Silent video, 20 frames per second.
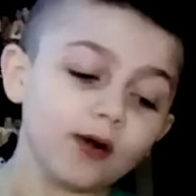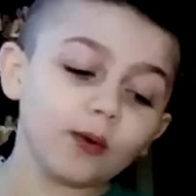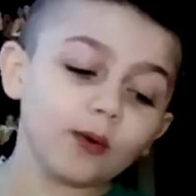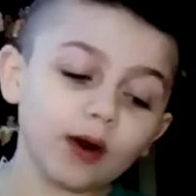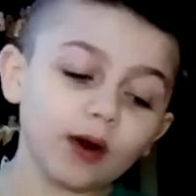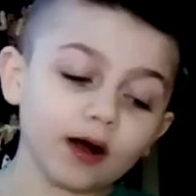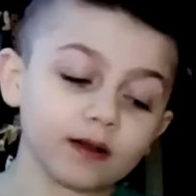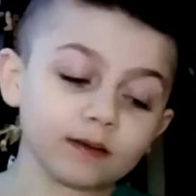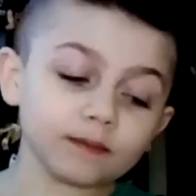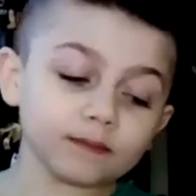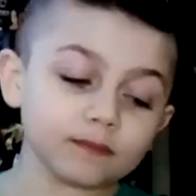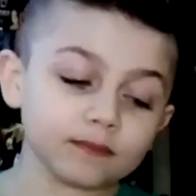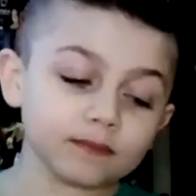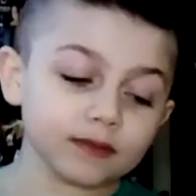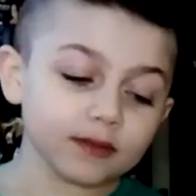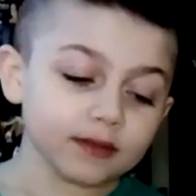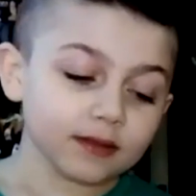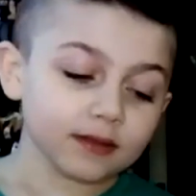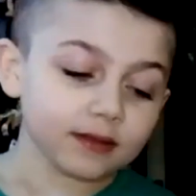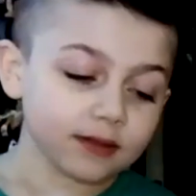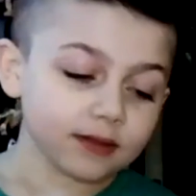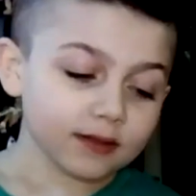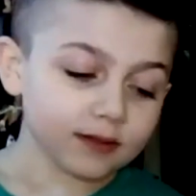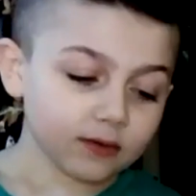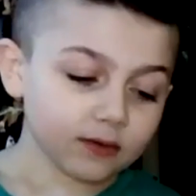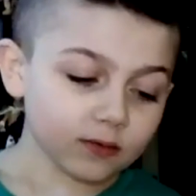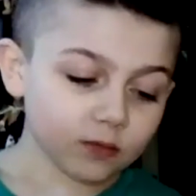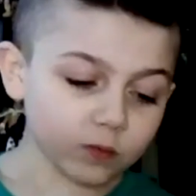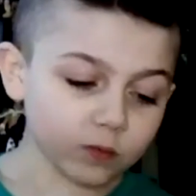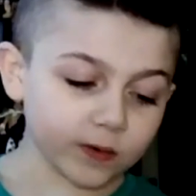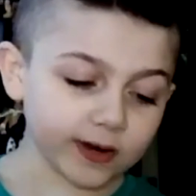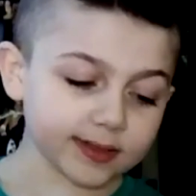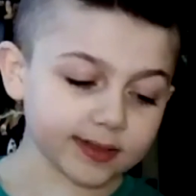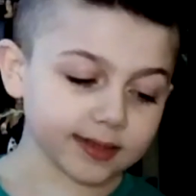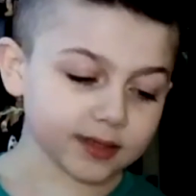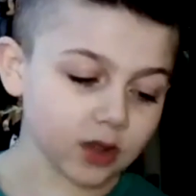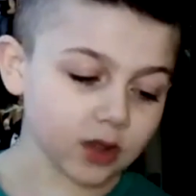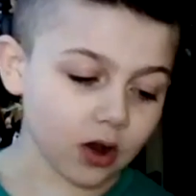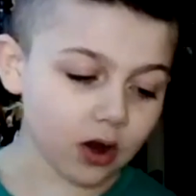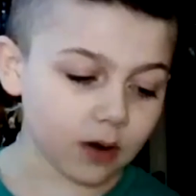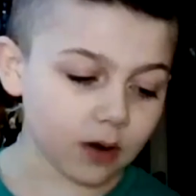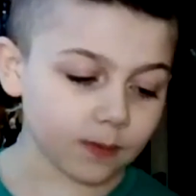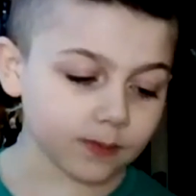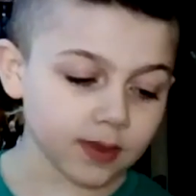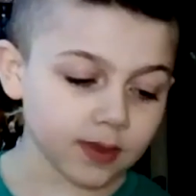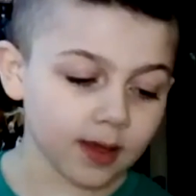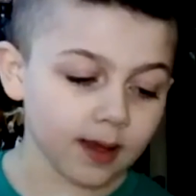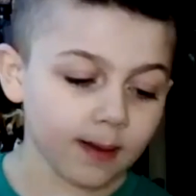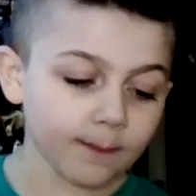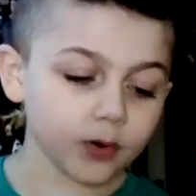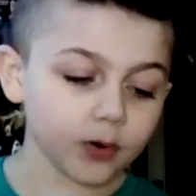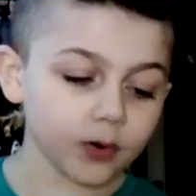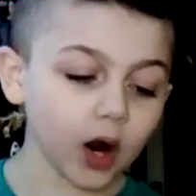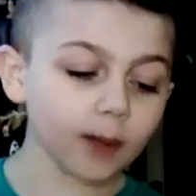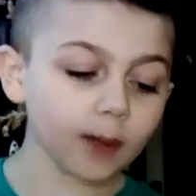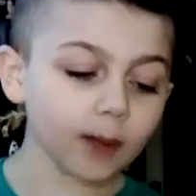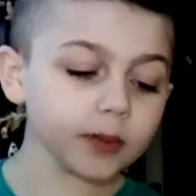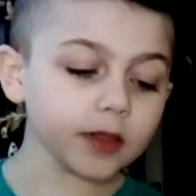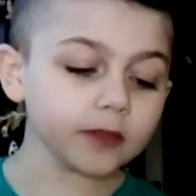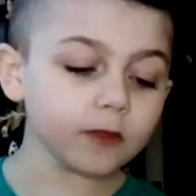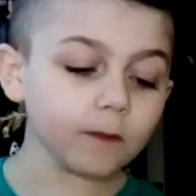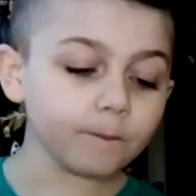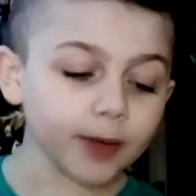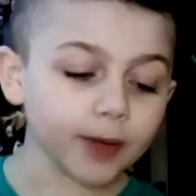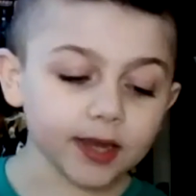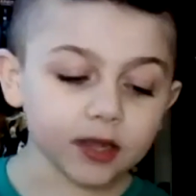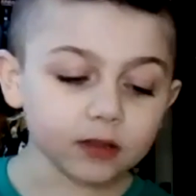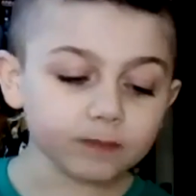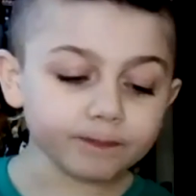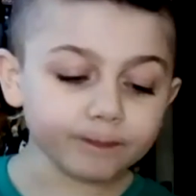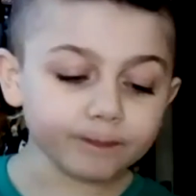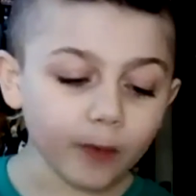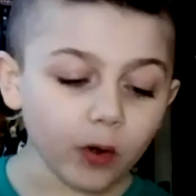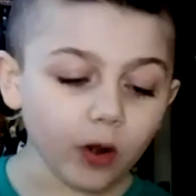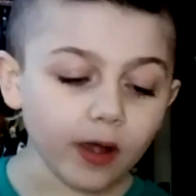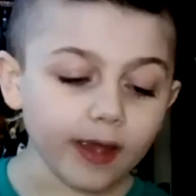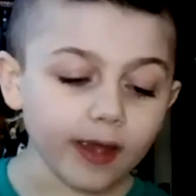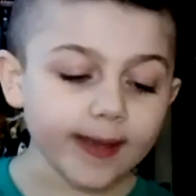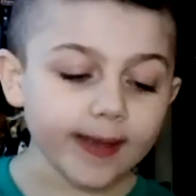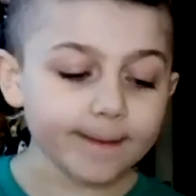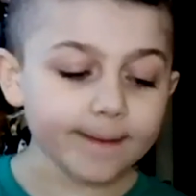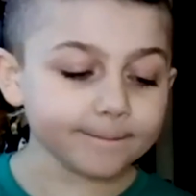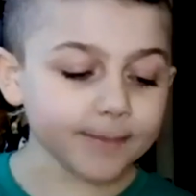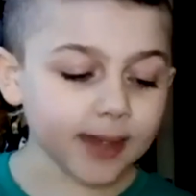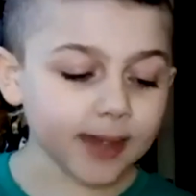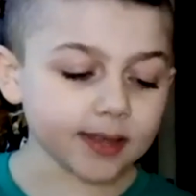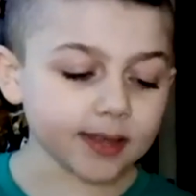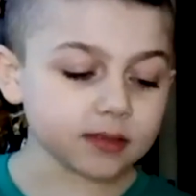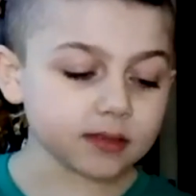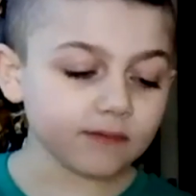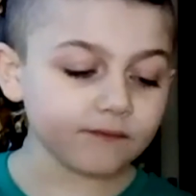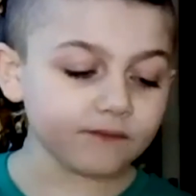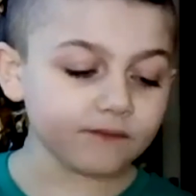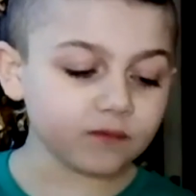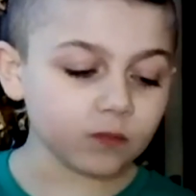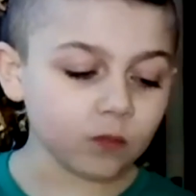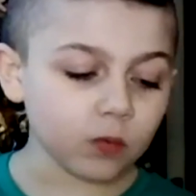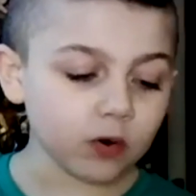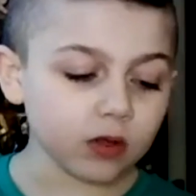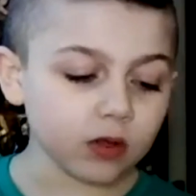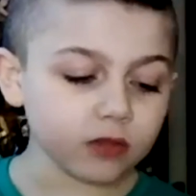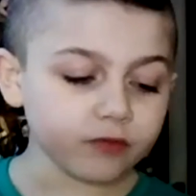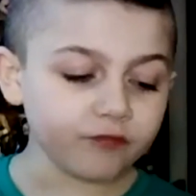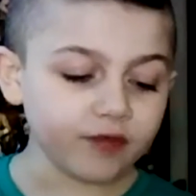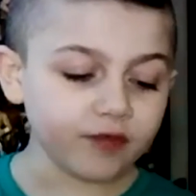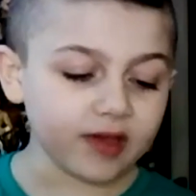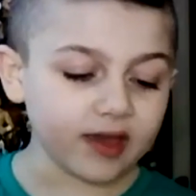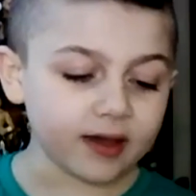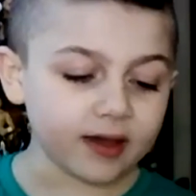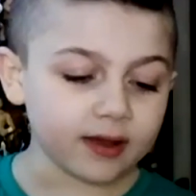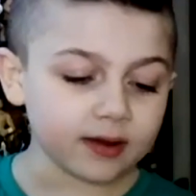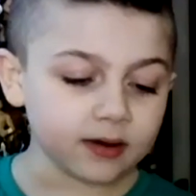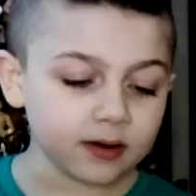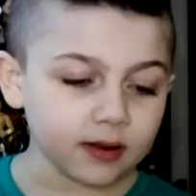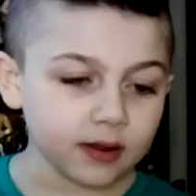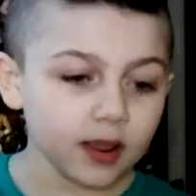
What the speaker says: Welcome, wrestling terms, probably the biggest boy meets world fan,